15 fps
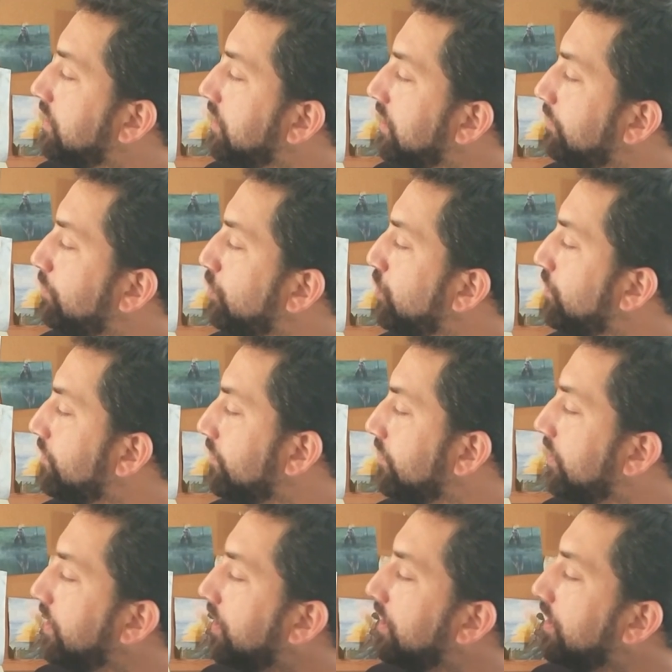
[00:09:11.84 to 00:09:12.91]

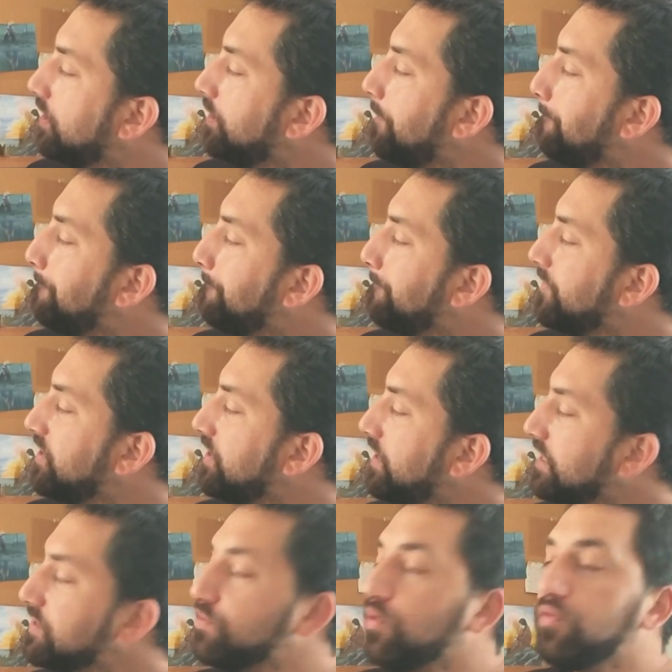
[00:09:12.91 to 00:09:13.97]
The
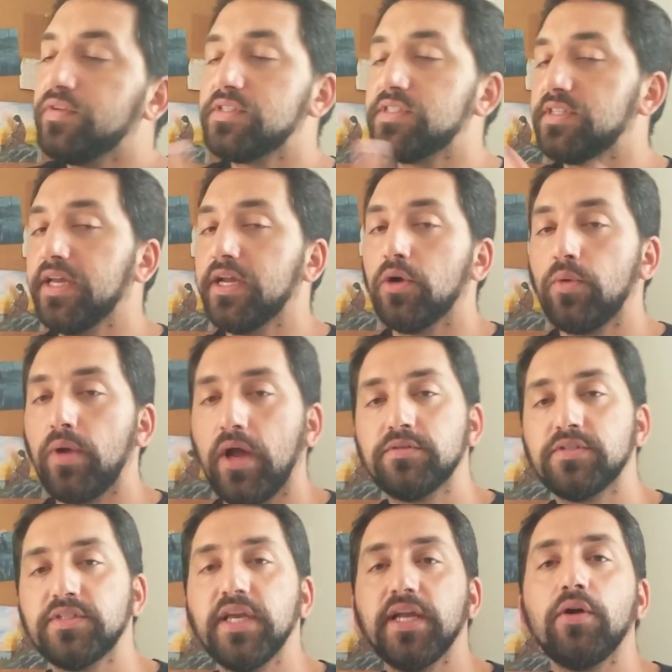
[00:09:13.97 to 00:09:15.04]
next move is sneak
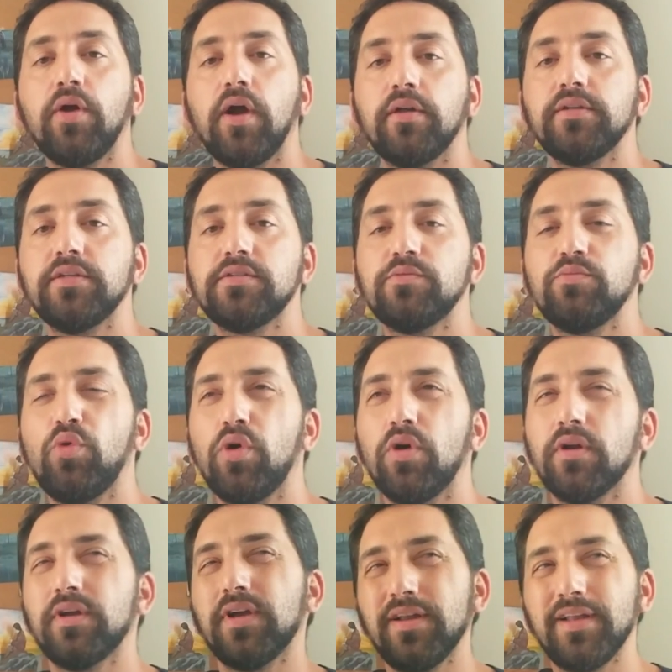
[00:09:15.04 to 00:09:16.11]
around. Sneak around is
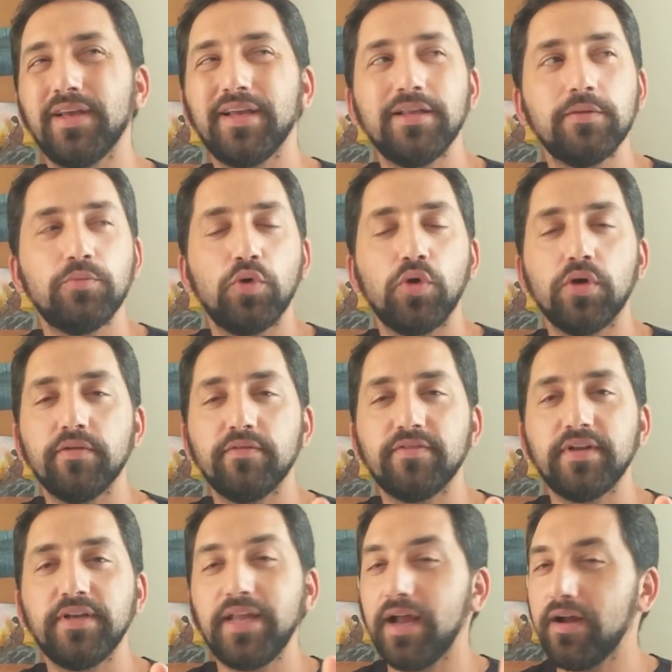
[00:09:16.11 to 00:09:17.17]
more kind of like a little more
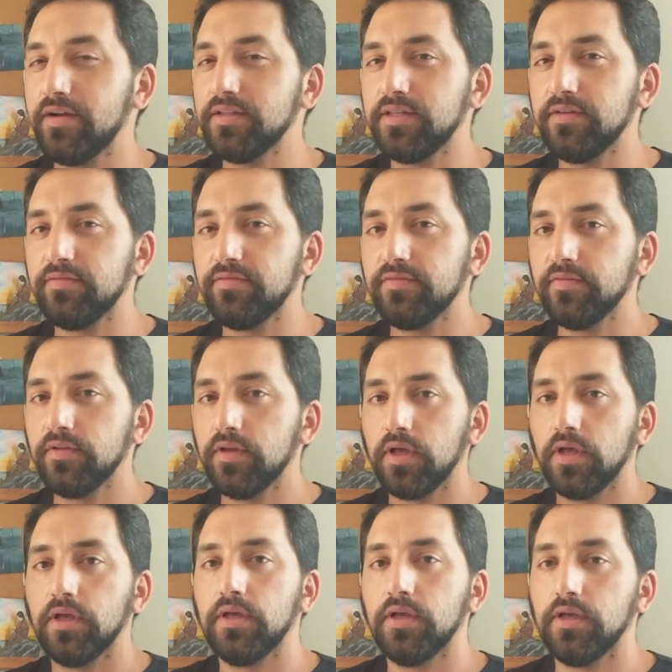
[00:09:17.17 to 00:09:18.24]
of a narrative
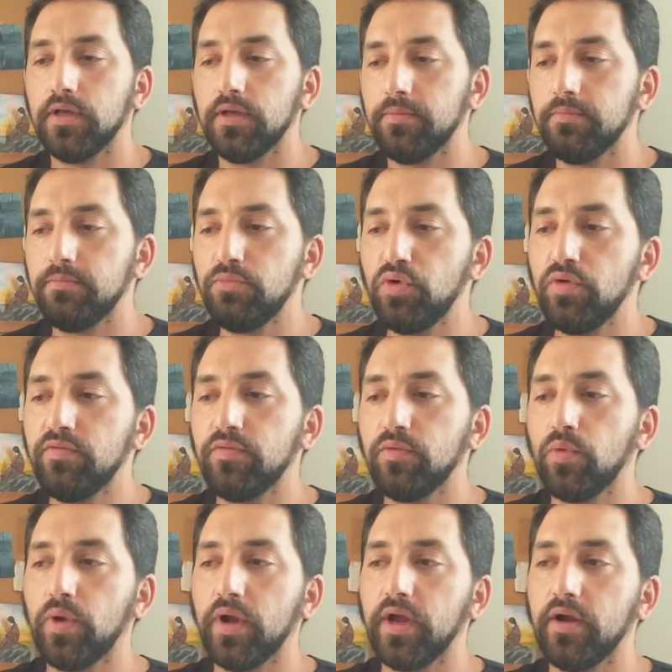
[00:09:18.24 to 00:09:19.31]
move,
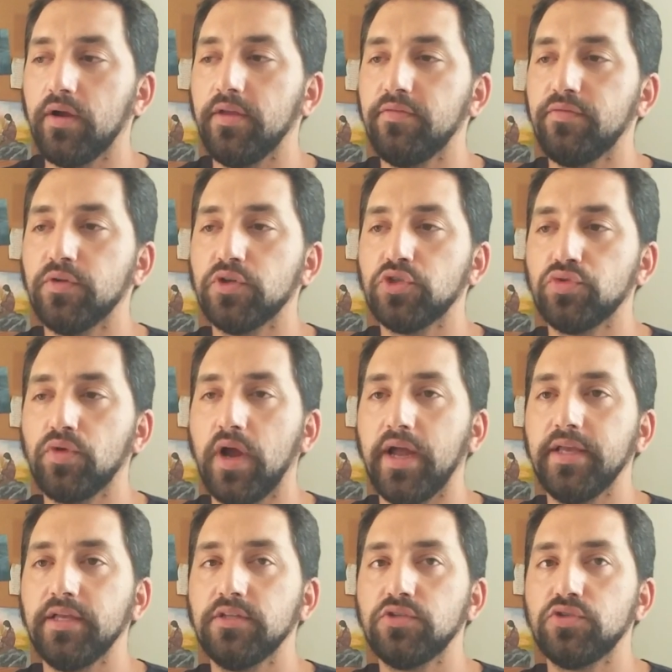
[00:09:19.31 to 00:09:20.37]
where if you're
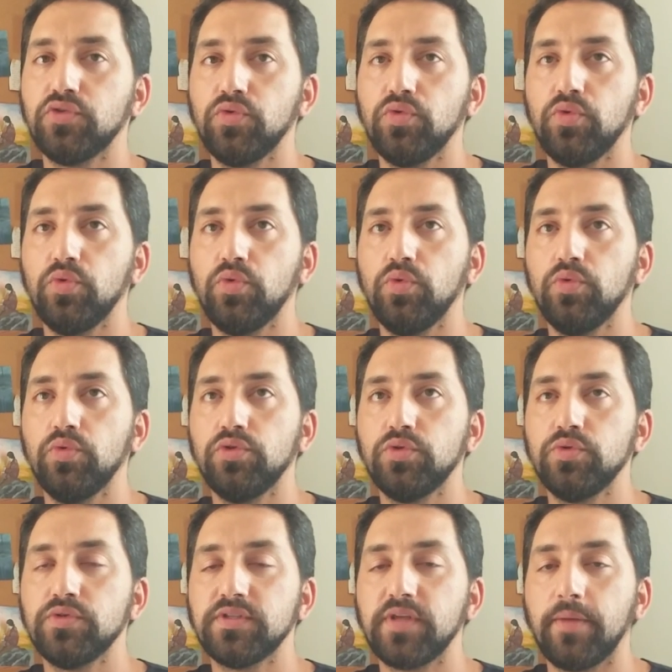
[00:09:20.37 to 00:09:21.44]
trying to
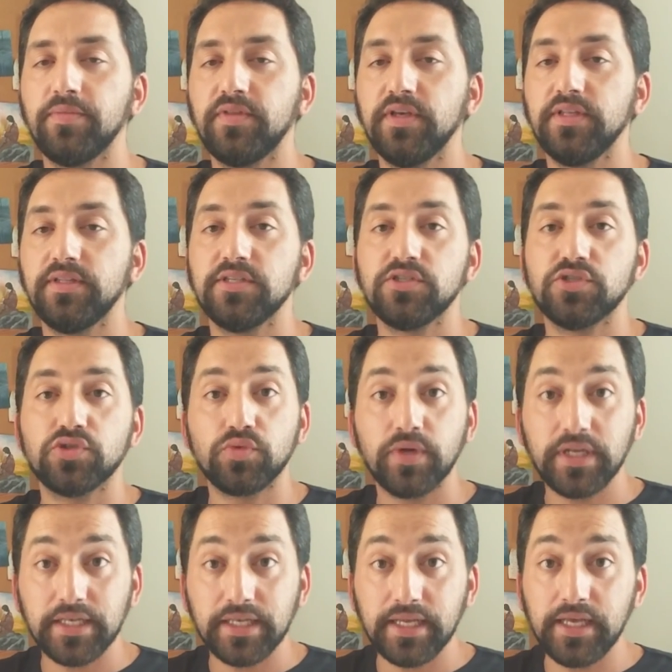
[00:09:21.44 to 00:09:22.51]
do something
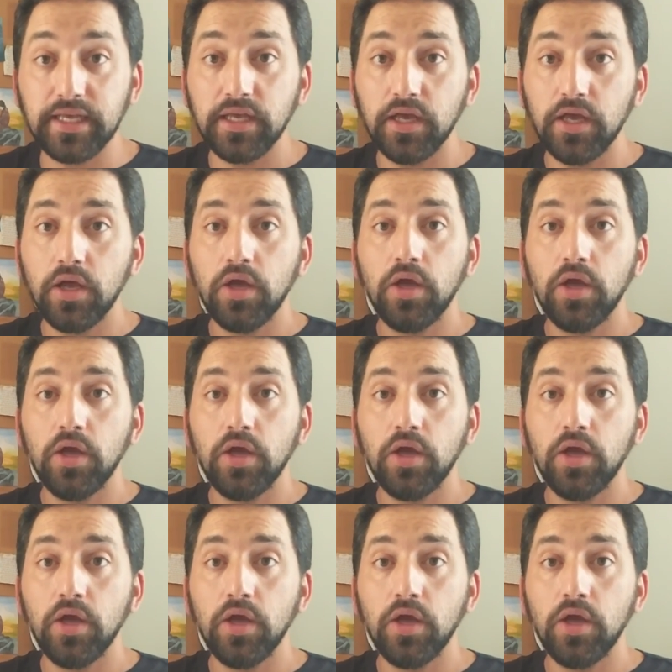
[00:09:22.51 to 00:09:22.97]
discreetly,